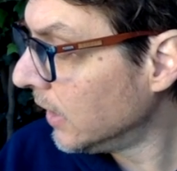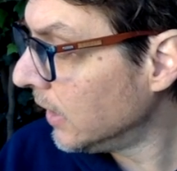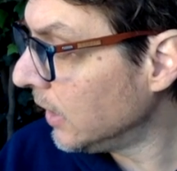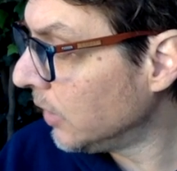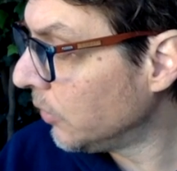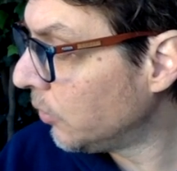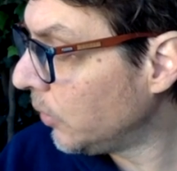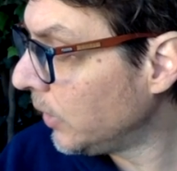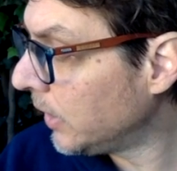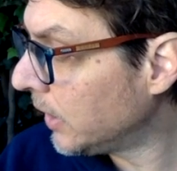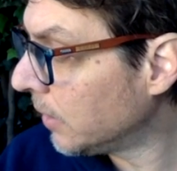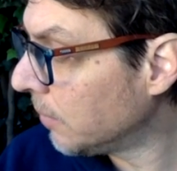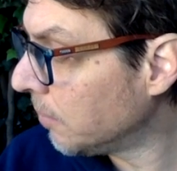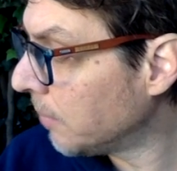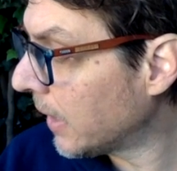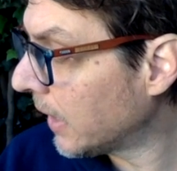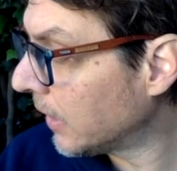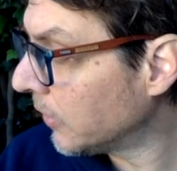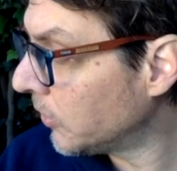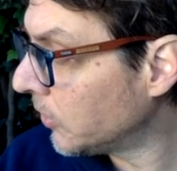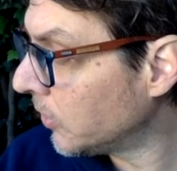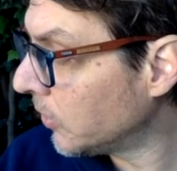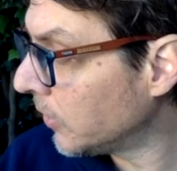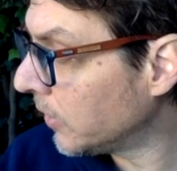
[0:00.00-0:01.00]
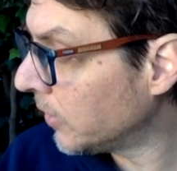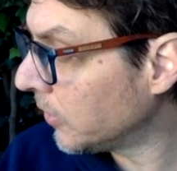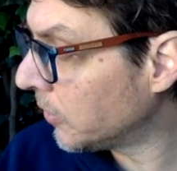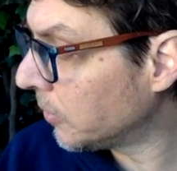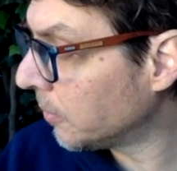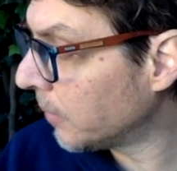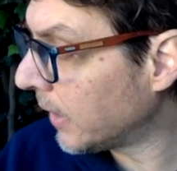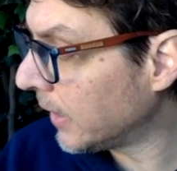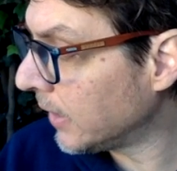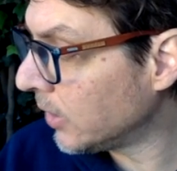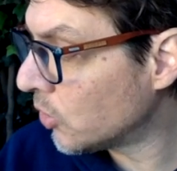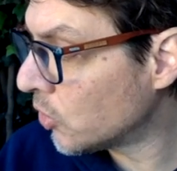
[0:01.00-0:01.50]
If we can master
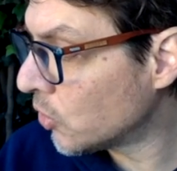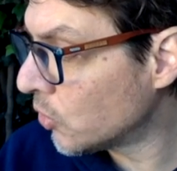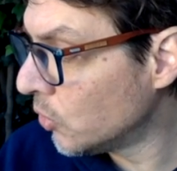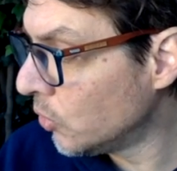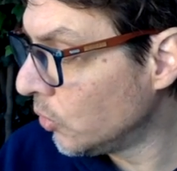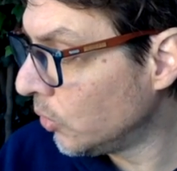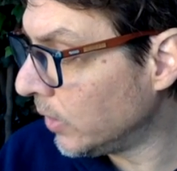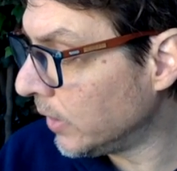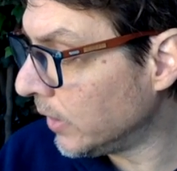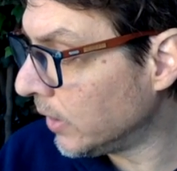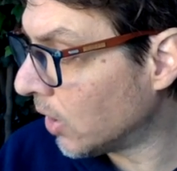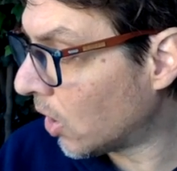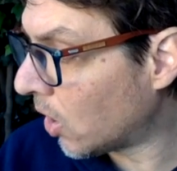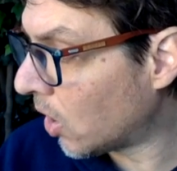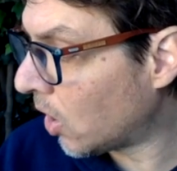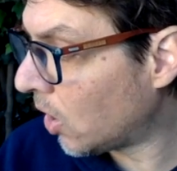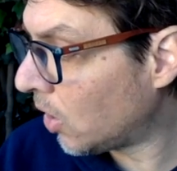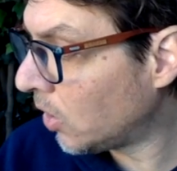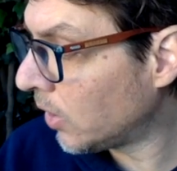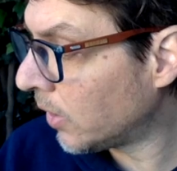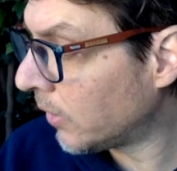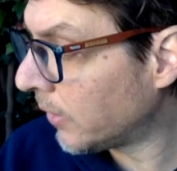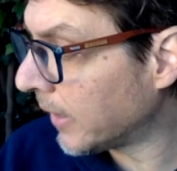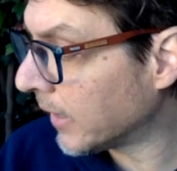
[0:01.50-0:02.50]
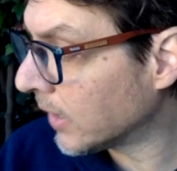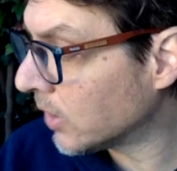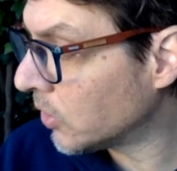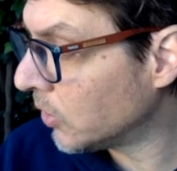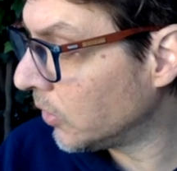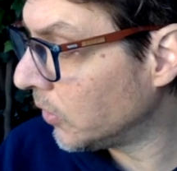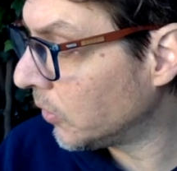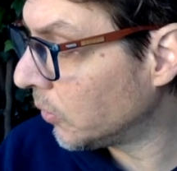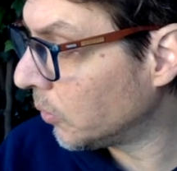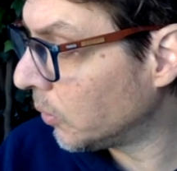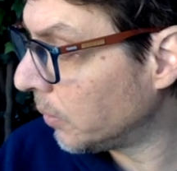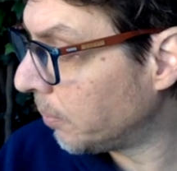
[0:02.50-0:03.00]
this mind truly, all our
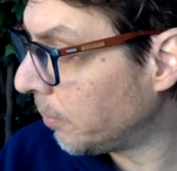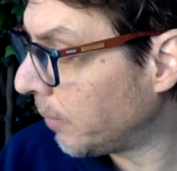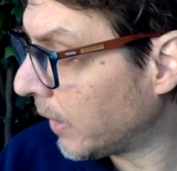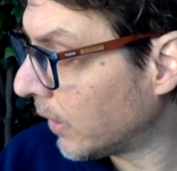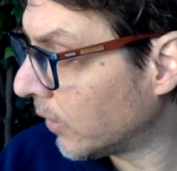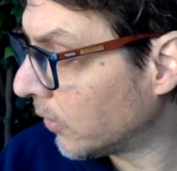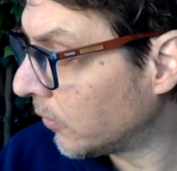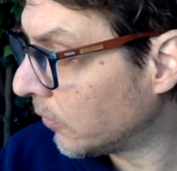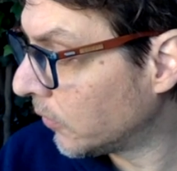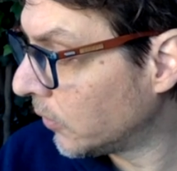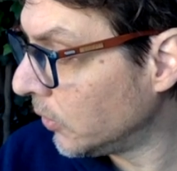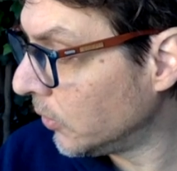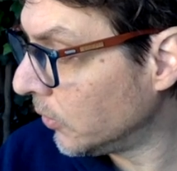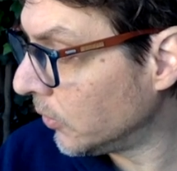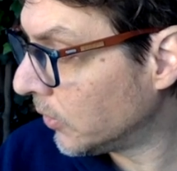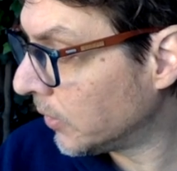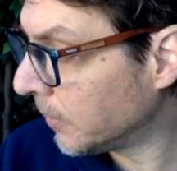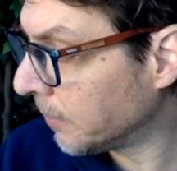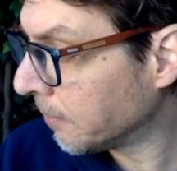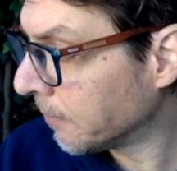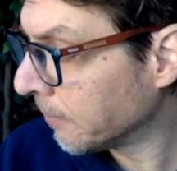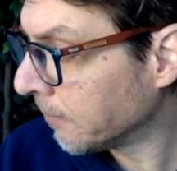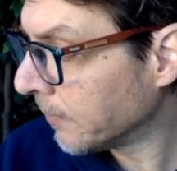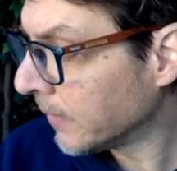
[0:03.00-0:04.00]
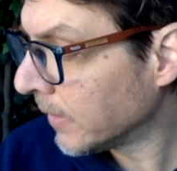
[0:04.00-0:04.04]
actions will bear fruit.